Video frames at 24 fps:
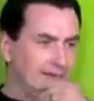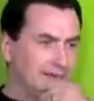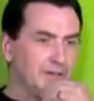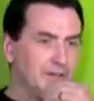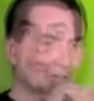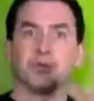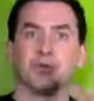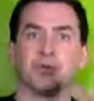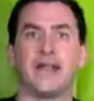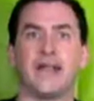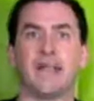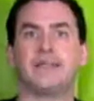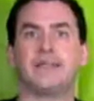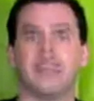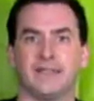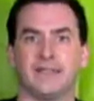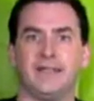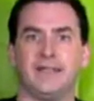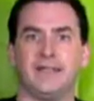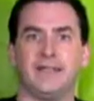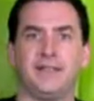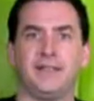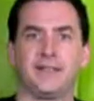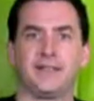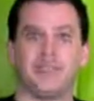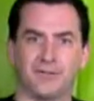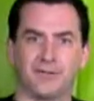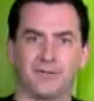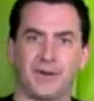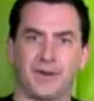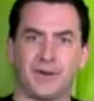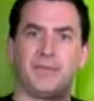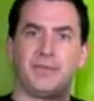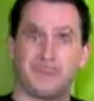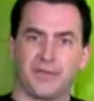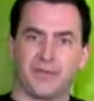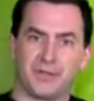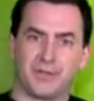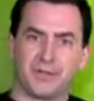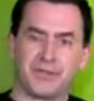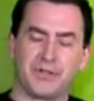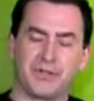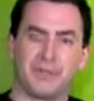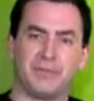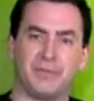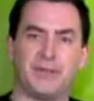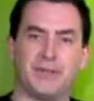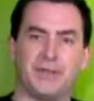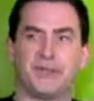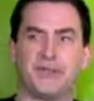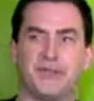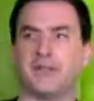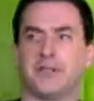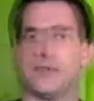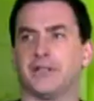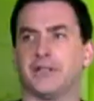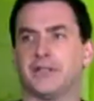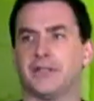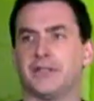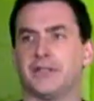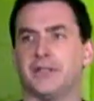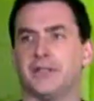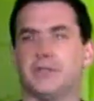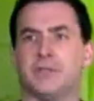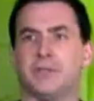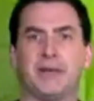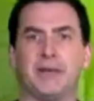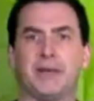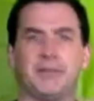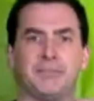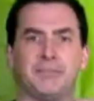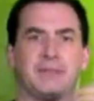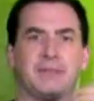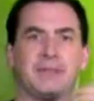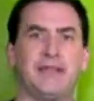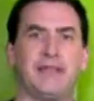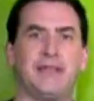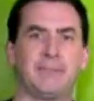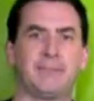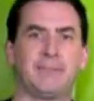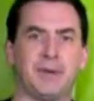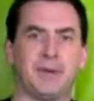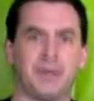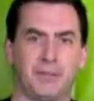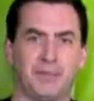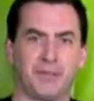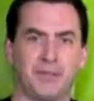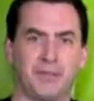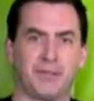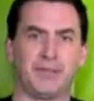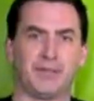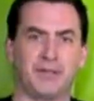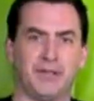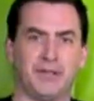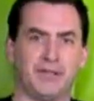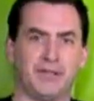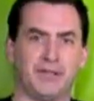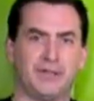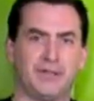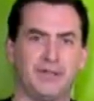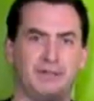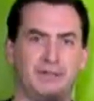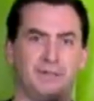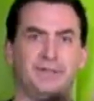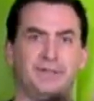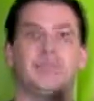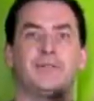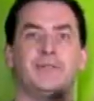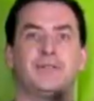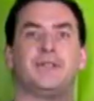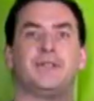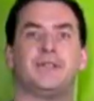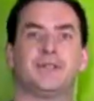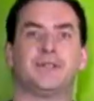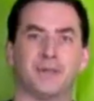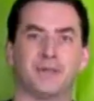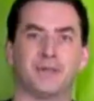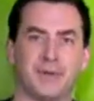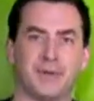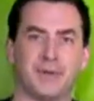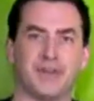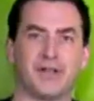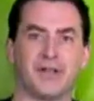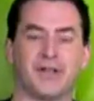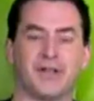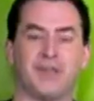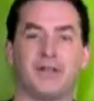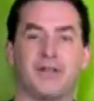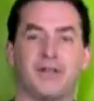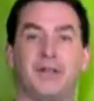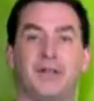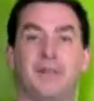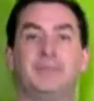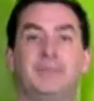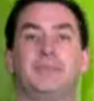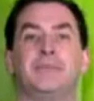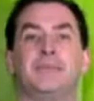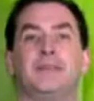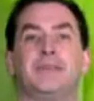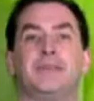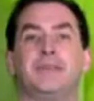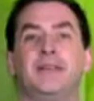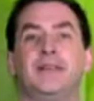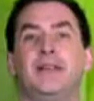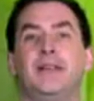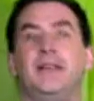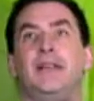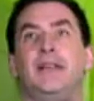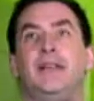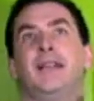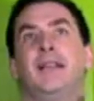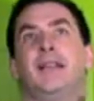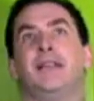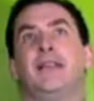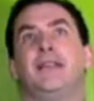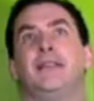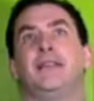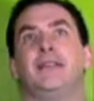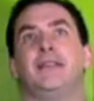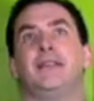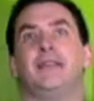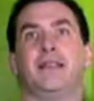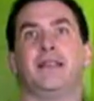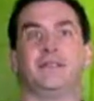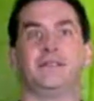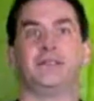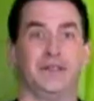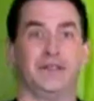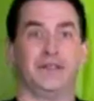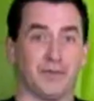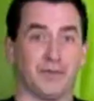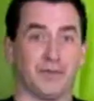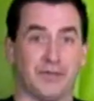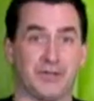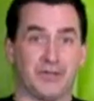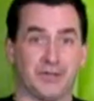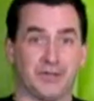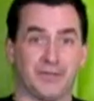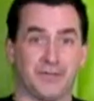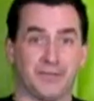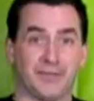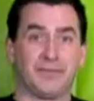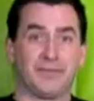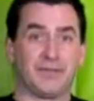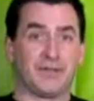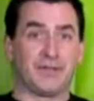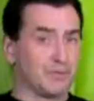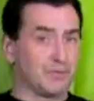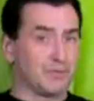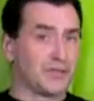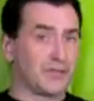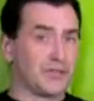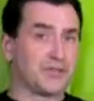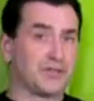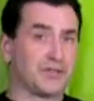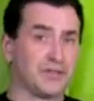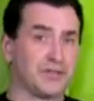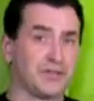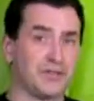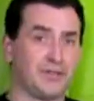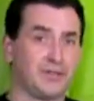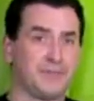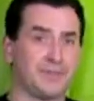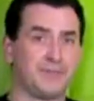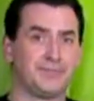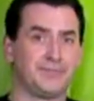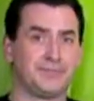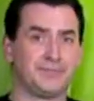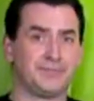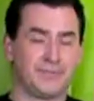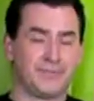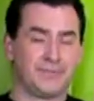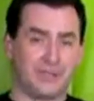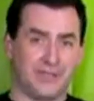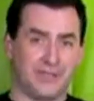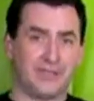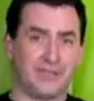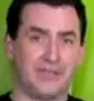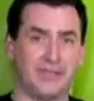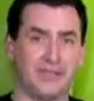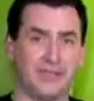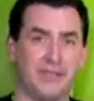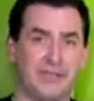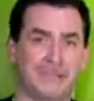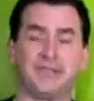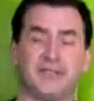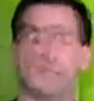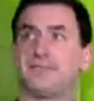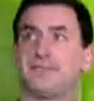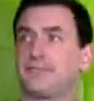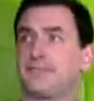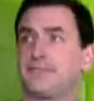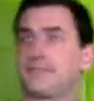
greatly from the original material, but it played up on more of the, the superhero themes than the original. The original series,